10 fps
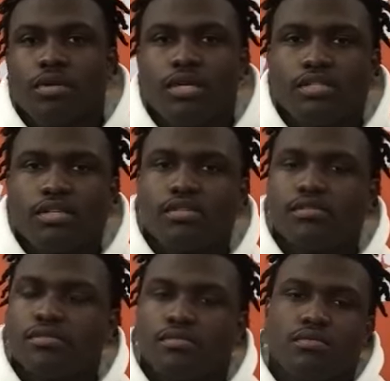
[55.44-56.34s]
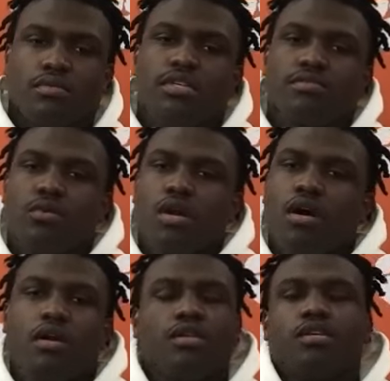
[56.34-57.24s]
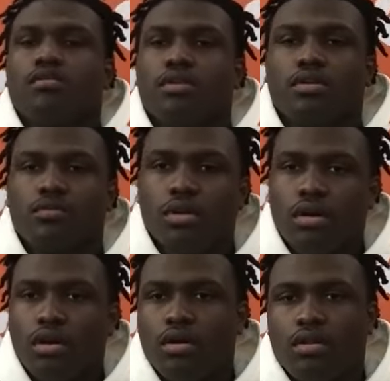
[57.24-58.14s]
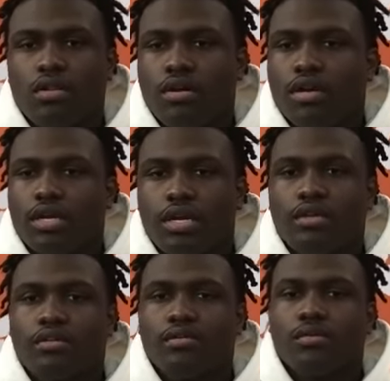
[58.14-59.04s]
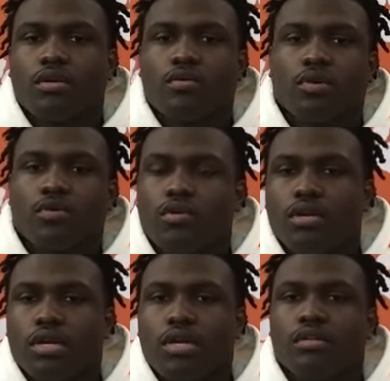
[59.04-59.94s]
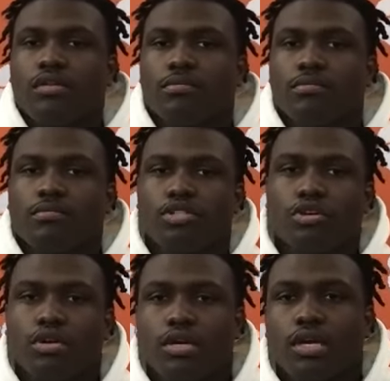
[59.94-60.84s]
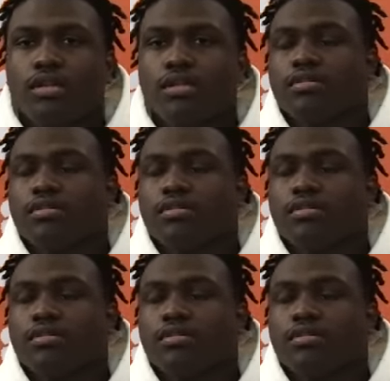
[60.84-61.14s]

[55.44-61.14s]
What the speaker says: It's we all a unit. We all learning together. We're growing together, maturing together.